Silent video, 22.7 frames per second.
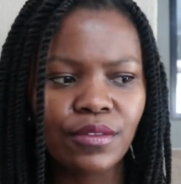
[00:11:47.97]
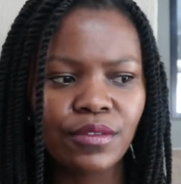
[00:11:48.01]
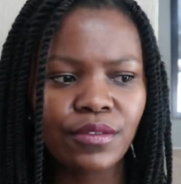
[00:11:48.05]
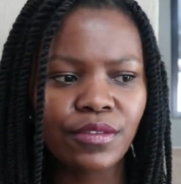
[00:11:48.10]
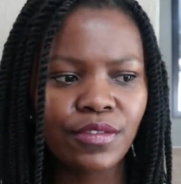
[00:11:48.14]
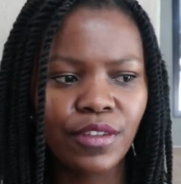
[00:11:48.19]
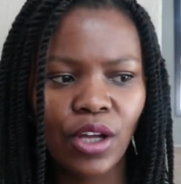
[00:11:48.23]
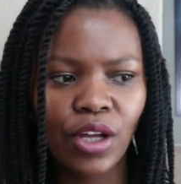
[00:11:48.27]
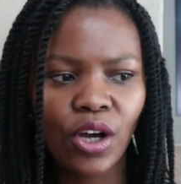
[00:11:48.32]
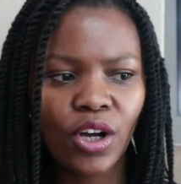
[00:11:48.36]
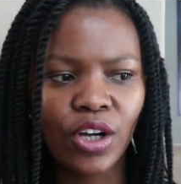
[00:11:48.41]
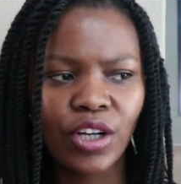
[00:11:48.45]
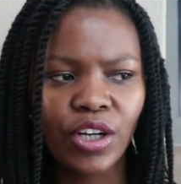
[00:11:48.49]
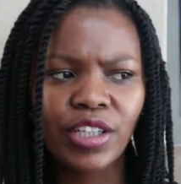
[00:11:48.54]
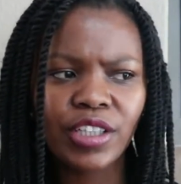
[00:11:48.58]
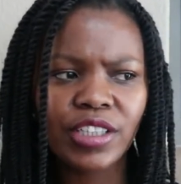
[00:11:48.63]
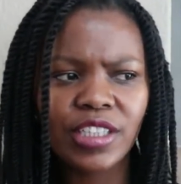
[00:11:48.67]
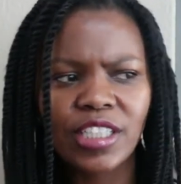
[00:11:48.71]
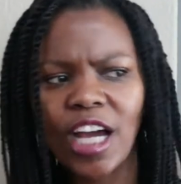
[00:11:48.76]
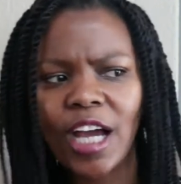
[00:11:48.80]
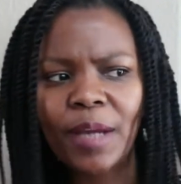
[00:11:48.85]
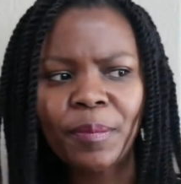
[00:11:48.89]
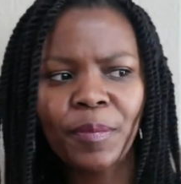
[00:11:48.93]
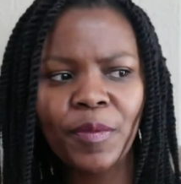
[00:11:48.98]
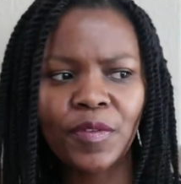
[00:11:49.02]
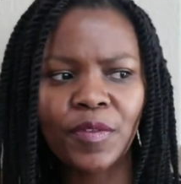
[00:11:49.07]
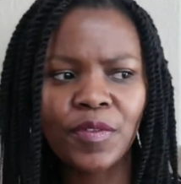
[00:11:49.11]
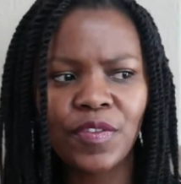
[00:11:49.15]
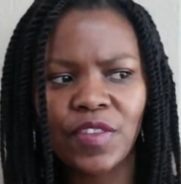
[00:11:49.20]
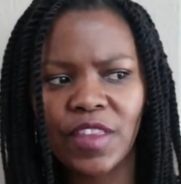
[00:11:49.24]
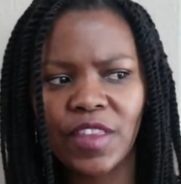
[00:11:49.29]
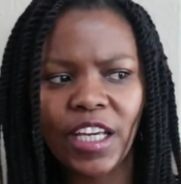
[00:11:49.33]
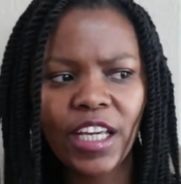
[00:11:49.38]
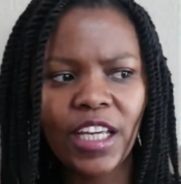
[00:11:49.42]
vlog type of
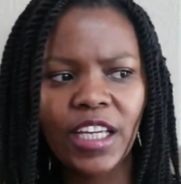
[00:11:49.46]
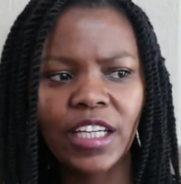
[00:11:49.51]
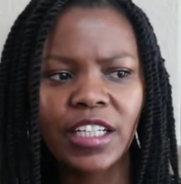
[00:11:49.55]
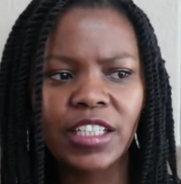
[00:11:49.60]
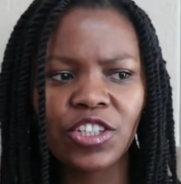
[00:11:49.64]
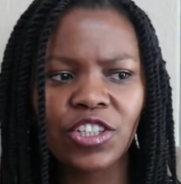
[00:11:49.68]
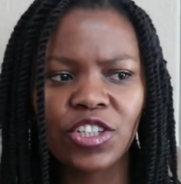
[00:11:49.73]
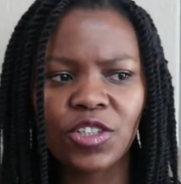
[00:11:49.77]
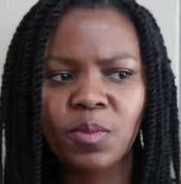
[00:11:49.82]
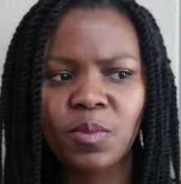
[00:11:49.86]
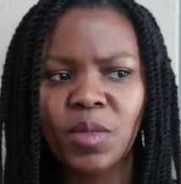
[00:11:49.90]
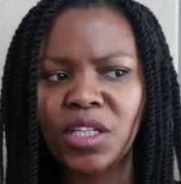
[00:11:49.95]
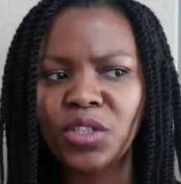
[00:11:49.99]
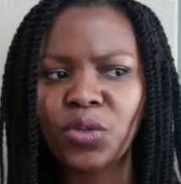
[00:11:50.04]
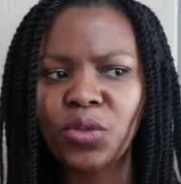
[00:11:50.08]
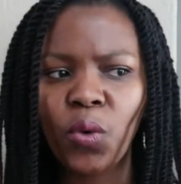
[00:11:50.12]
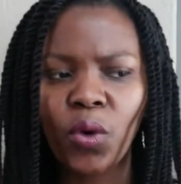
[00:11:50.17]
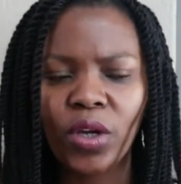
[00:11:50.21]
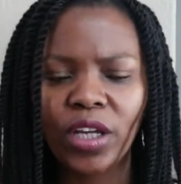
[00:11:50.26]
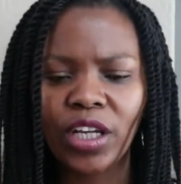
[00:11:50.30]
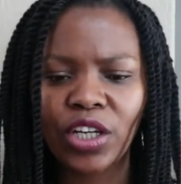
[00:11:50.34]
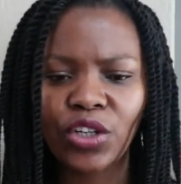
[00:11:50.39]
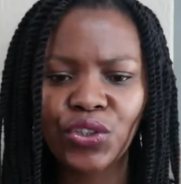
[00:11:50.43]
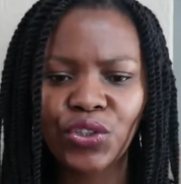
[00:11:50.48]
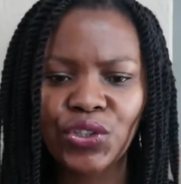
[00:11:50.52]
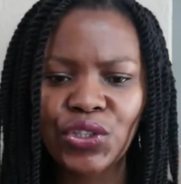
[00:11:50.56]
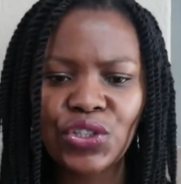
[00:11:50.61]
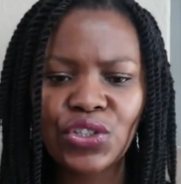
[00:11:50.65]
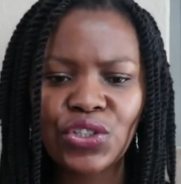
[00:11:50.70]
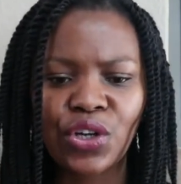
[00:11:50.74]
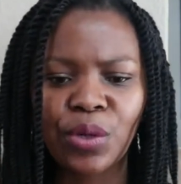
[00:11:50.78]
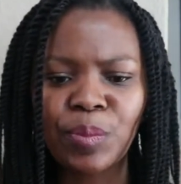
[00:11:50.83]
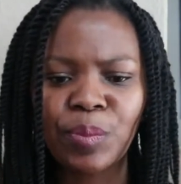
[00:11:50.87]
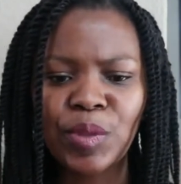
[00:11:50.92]
thing and just me talking
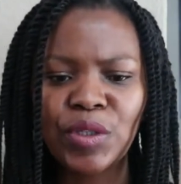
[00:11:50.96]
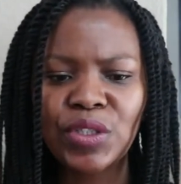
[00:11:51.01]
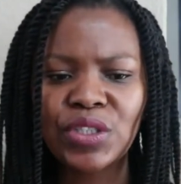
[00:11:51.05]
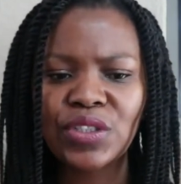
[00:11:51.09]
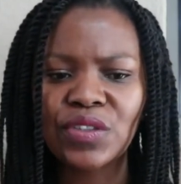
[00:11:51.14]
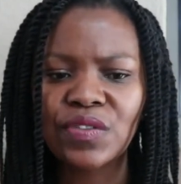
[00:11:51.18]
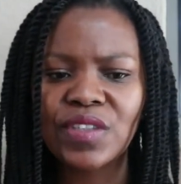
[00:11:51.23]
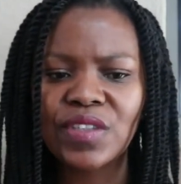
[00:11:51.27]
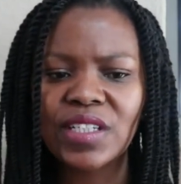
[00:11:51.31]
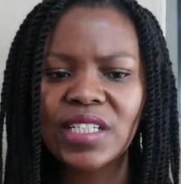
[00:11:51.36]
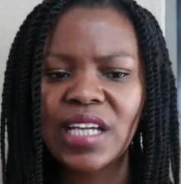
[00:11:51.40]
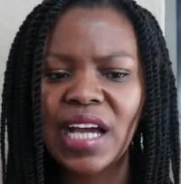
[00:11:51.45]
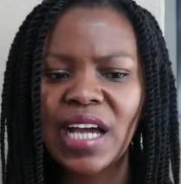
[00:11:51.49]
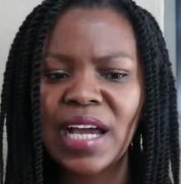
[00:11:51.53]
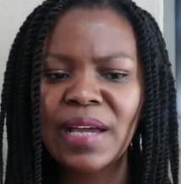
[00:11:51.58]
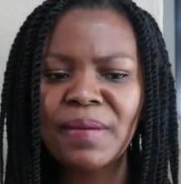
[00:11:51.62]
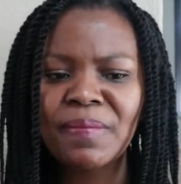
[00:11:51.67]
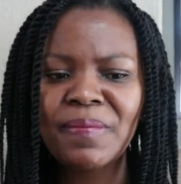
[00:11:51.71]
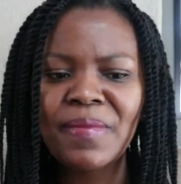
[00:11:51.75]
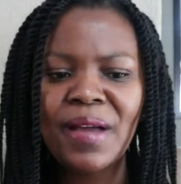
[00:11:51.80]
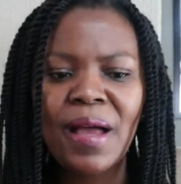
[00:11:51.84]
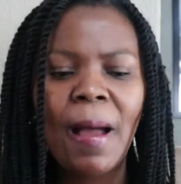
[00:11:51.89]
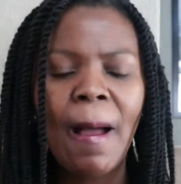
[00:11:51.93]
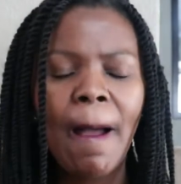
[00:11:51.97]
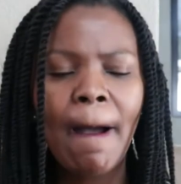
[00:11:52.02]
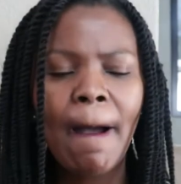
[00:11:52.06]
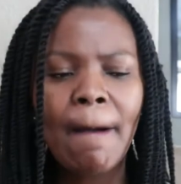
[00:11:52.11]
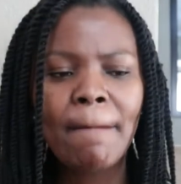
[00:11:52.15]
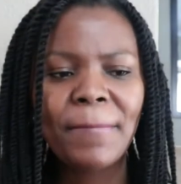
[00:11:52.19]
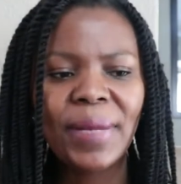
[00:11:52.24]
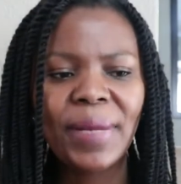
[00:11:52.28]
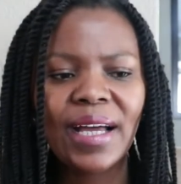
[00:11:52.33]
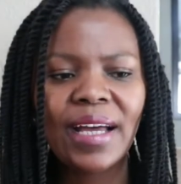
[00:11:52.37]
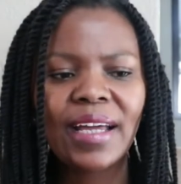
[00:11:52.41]
non-stop most of the time,
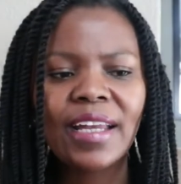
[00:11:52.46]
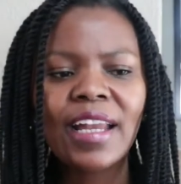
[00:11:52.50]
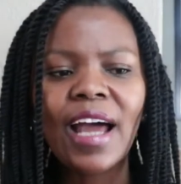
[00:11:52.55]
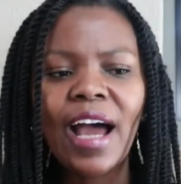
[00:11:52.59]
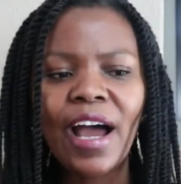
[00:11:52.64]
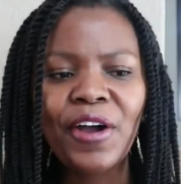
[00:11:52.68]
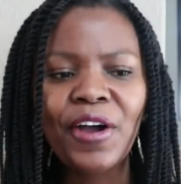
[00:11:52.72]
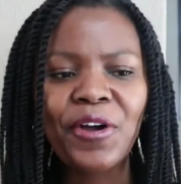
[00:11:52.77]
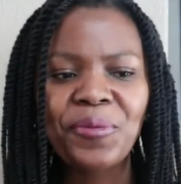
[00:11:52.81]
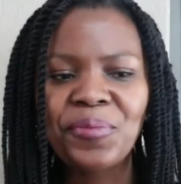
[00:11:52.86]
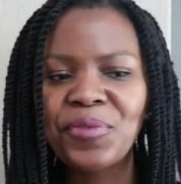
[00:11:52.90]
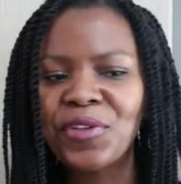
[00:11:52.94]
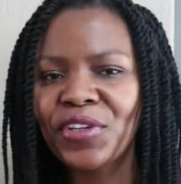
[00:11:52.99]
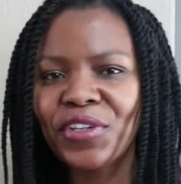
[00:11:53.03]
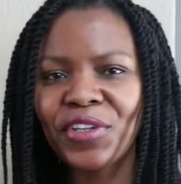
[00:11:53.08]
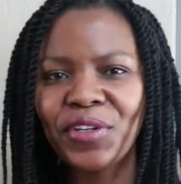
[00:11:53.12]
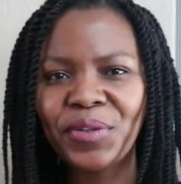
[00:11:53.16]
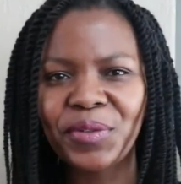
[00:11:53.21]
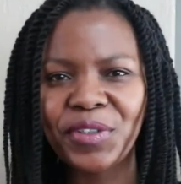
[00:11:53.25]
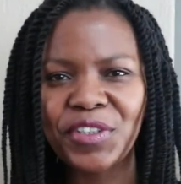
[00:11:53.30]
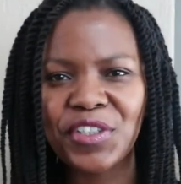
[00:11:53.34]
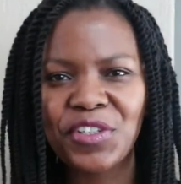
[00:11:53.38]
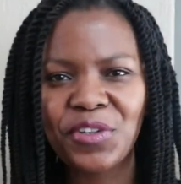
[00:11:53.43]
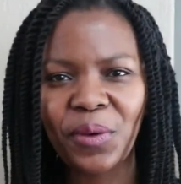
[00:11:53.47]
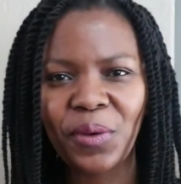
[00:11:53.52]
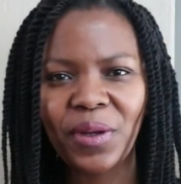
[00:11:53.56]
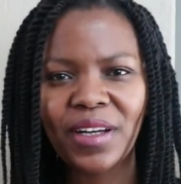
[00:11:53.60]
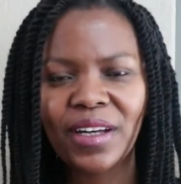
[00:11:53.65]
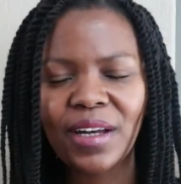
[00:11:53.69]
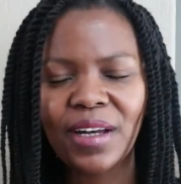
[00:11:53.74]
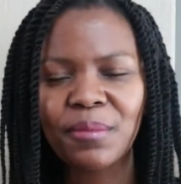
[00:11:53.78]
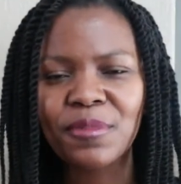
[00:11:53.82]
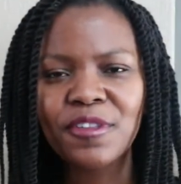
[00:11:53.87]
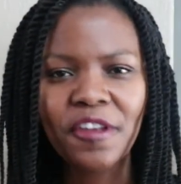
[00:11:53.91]
but I hope that you
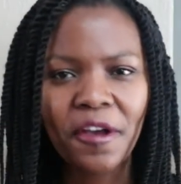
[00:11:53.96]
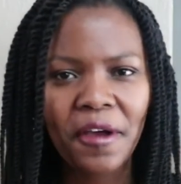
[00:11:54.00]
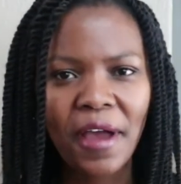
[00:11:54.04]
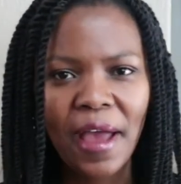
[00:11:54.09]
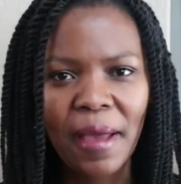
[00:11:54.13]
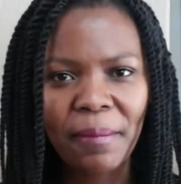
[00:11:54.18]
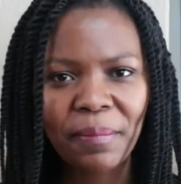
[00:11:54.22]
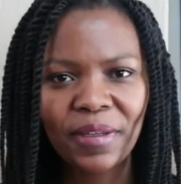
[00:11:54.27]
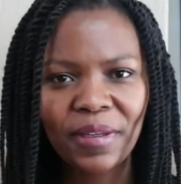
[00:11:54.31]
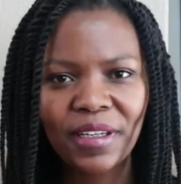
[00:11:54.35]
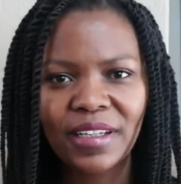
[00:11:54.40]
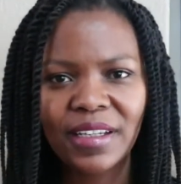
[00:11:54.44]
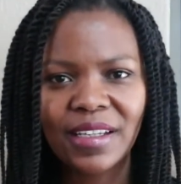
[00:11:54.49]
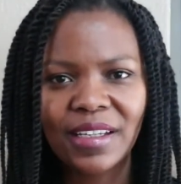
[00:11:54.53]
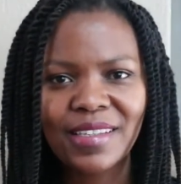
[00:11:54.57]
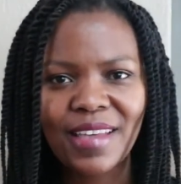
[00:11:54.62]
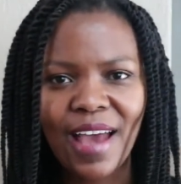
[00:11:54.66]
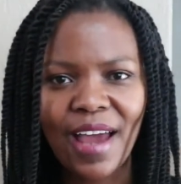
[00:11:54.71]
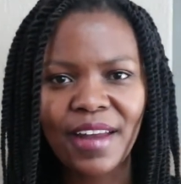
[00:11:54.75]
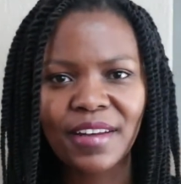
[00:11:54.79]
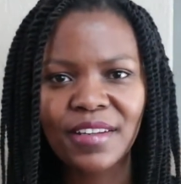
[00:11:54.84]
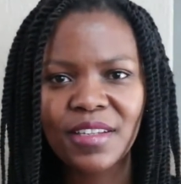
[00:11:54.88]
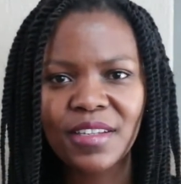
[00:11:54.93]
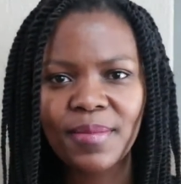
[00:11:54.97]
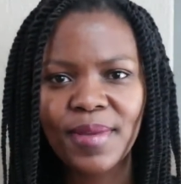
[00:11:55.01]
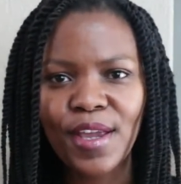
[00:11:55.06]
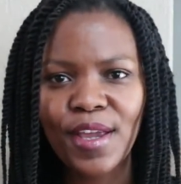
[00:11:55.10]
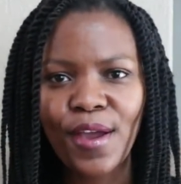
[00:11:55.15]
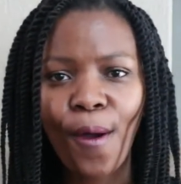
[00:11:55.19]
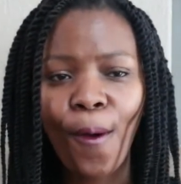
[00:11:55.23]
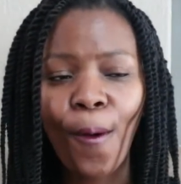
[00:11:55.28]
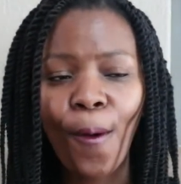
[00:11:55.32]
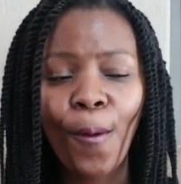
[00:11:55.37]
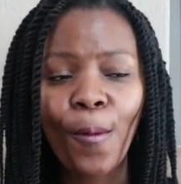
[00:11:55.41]
enjoyed it. I'm so happy and excited to
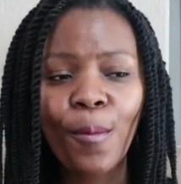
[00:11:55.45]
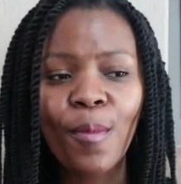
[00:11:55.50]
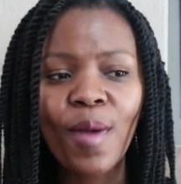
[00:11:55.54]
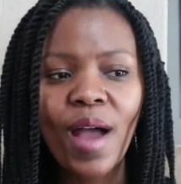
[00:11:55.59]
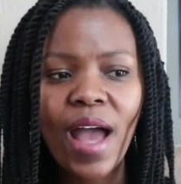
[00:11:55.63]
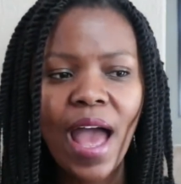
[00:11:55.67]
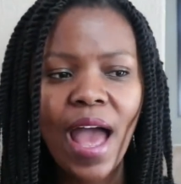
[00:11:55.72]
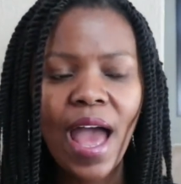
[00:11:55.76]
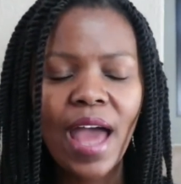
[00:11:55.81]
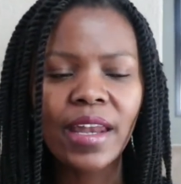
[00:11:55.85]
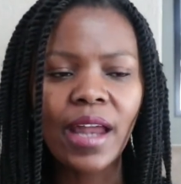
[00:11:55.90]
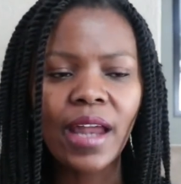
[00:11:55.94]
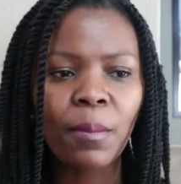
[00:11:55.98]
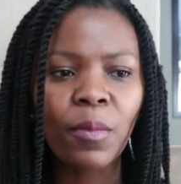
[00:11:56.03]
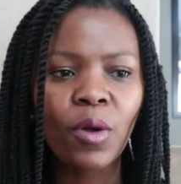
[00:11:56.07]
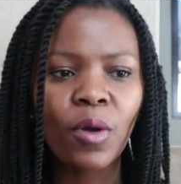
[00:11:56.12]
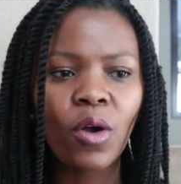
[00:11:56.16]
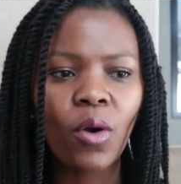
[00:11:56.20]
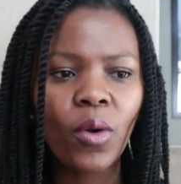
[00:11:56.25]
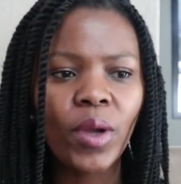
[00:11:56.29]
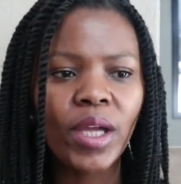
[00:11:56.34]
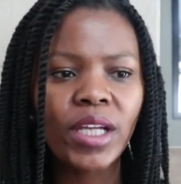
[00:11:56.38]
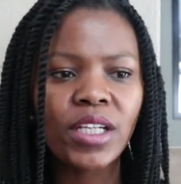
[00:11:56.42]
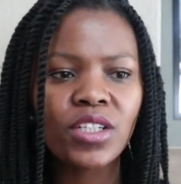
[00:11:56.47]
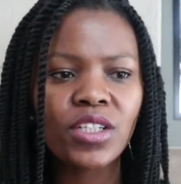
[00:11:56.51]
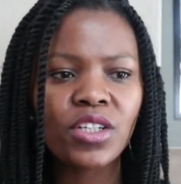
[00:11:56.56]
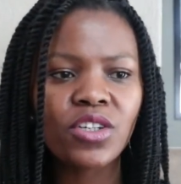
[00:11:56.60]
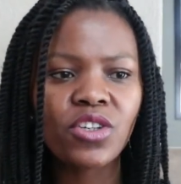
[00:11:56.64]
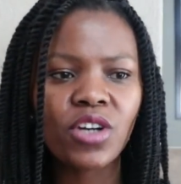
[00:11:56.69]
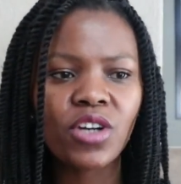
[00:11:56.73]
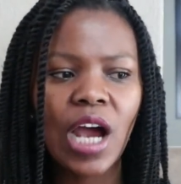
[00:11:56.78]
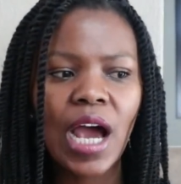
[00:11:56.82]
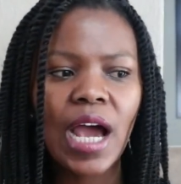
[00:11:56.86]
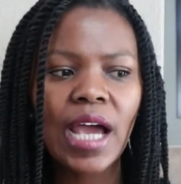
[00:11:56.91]
be home, and I'm going to
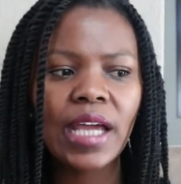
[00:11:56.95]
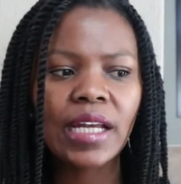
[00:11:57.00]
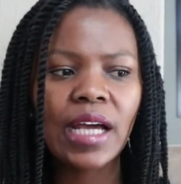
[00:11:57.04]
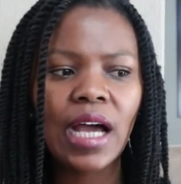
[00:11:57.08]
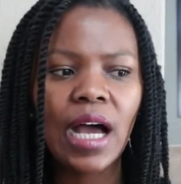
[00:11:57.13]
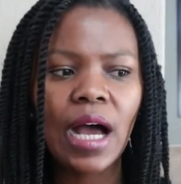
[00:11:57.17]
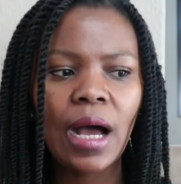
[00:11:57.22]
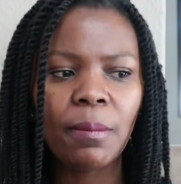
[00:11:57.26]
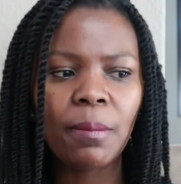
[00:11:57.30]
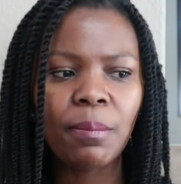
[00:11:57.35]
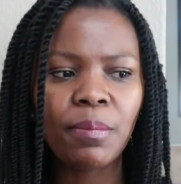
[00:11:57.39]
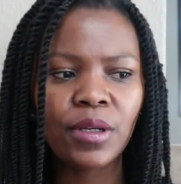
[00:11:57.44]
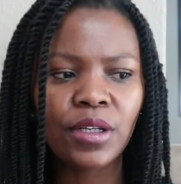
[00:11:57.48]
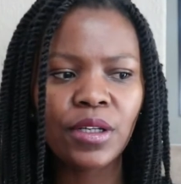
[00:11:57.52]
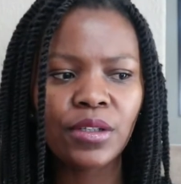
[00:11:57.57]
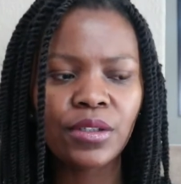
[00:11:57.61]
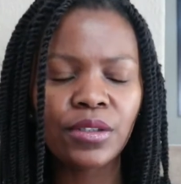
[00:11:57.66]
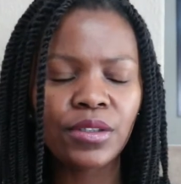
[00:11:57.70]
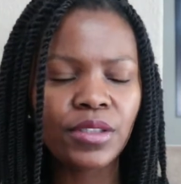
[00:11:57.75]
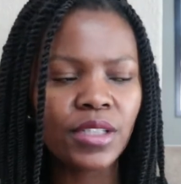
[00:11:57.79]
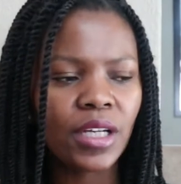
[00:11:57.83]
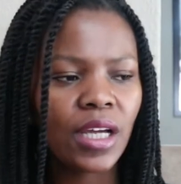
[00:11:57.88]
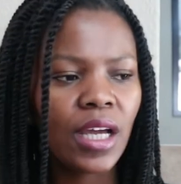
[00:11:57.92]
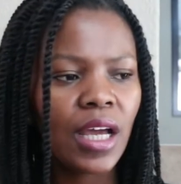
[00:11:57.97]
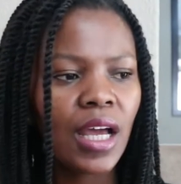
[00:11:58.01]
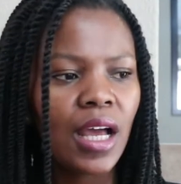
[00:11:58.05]
try to upload